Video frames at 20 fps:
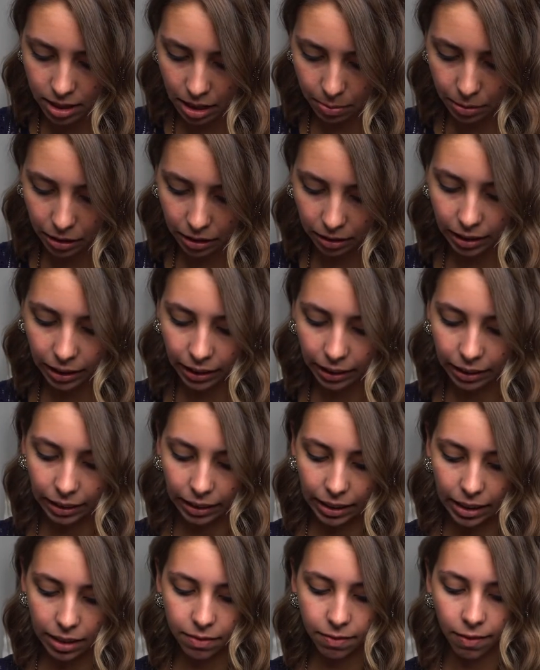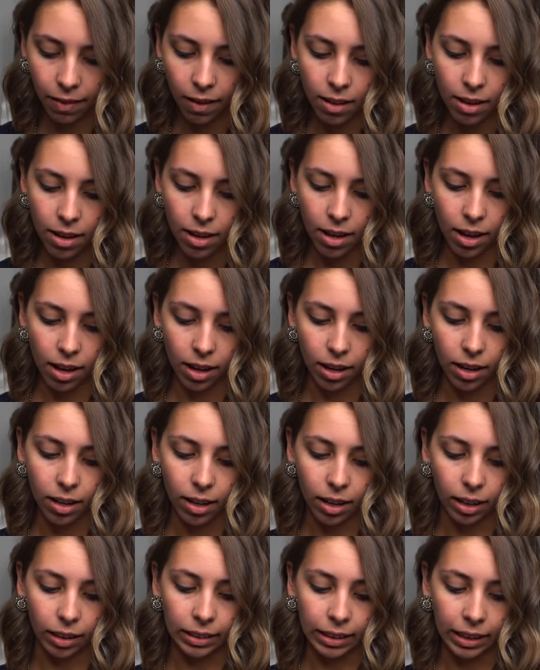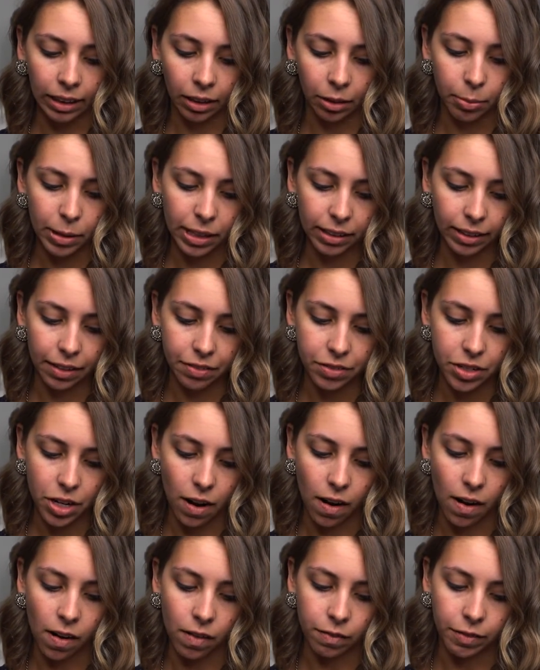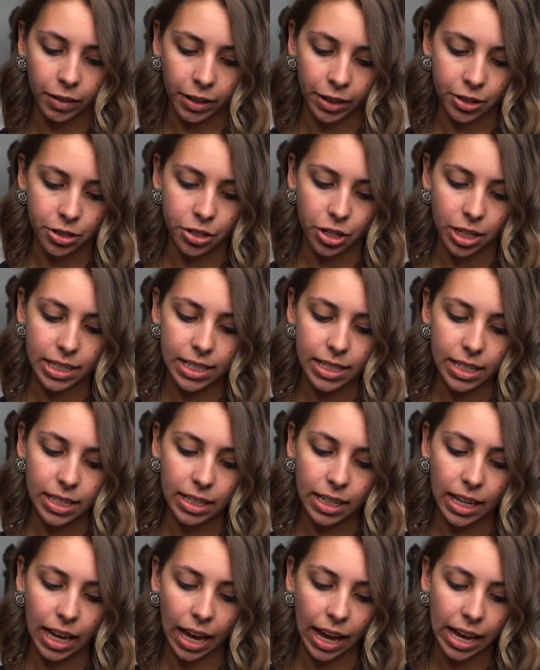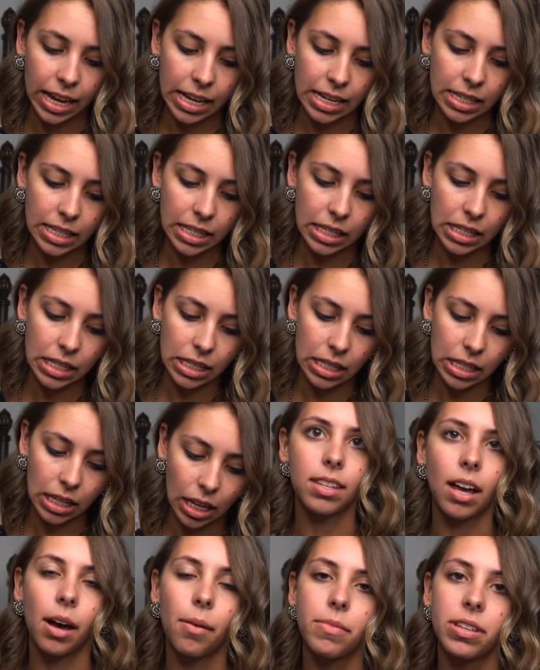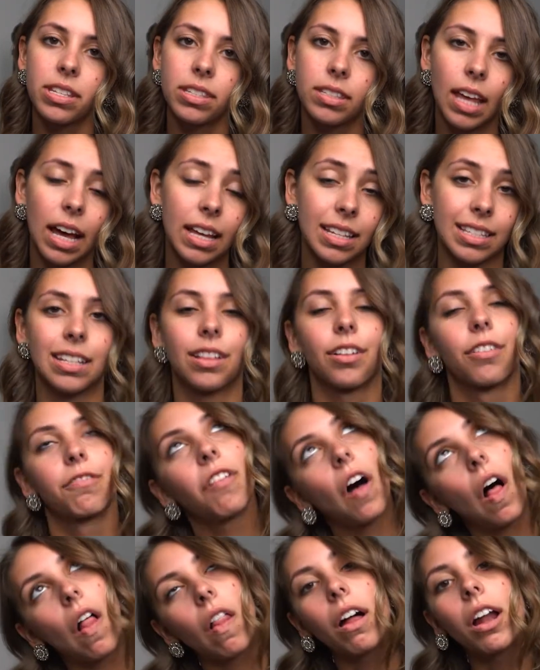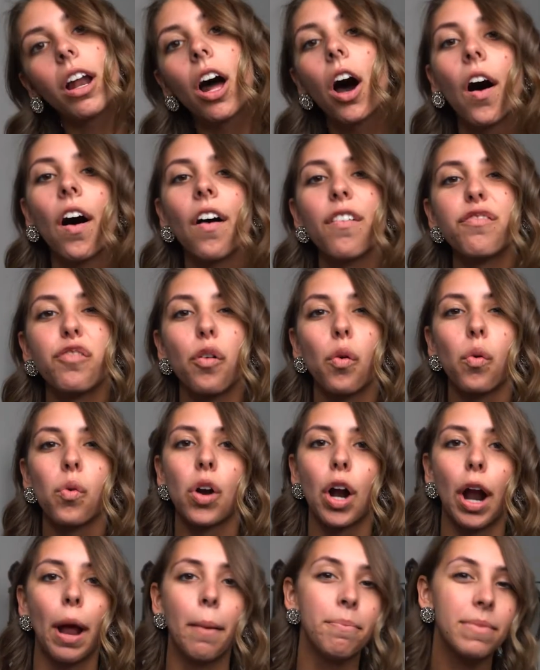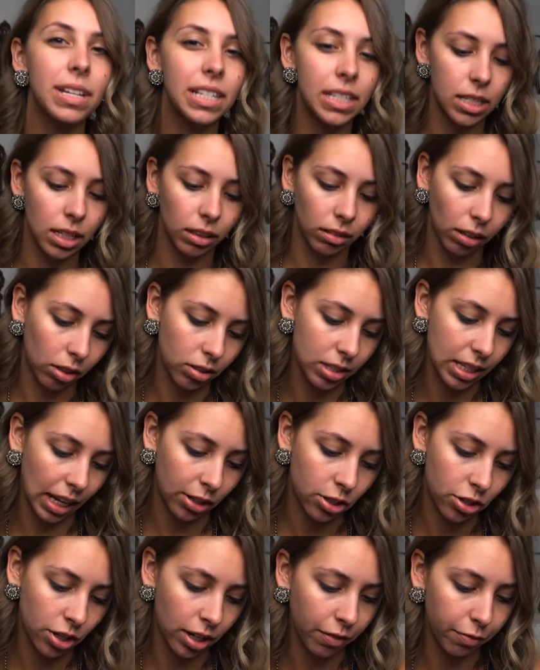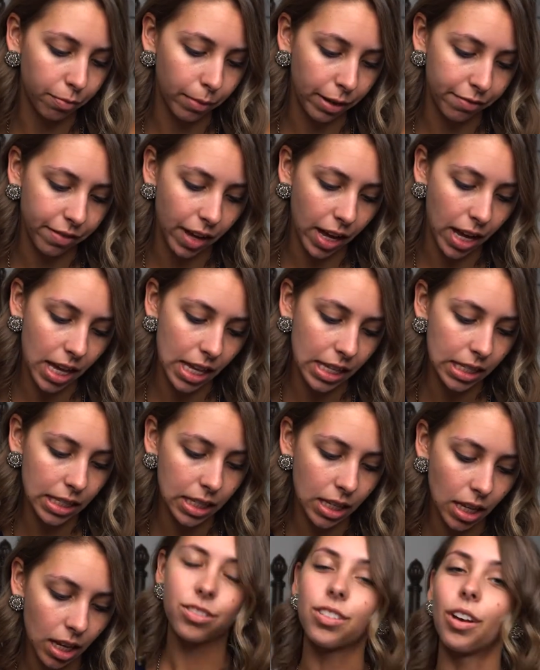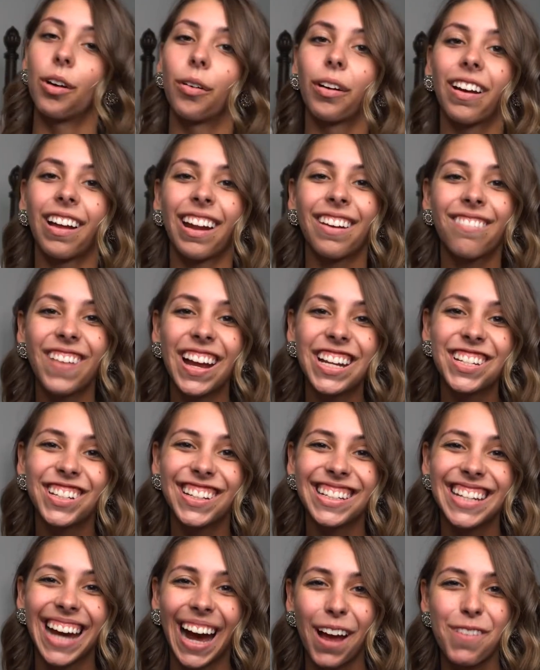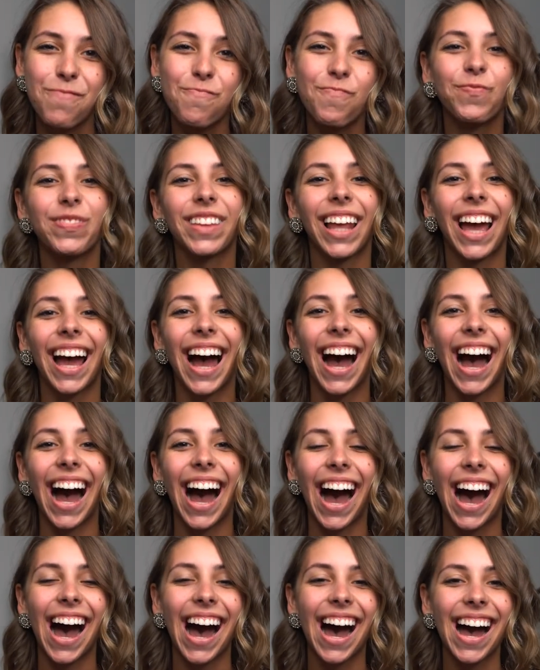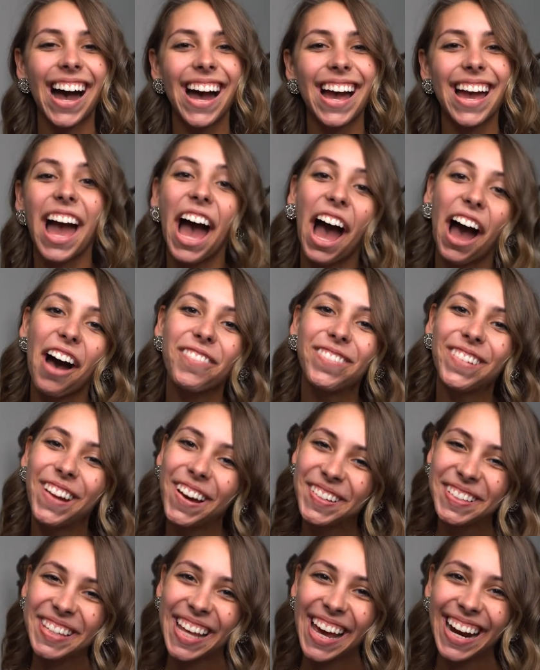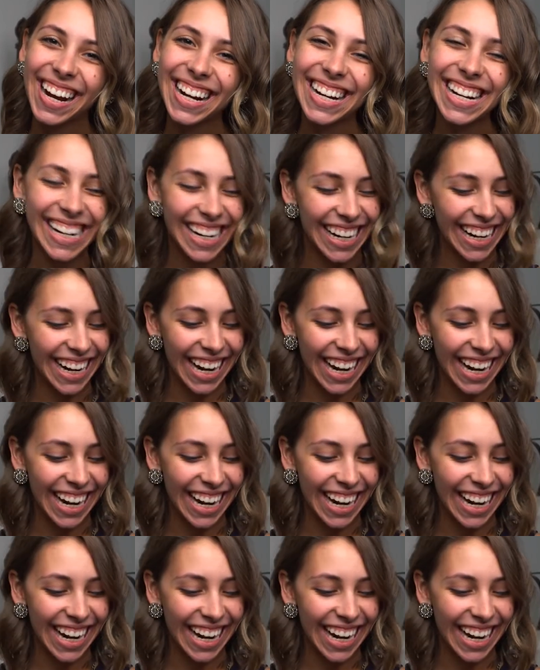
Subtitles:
typically leave a little bit left over just in case some has either fallen off or I missed a little section of my face. So confession time. I have nose hair,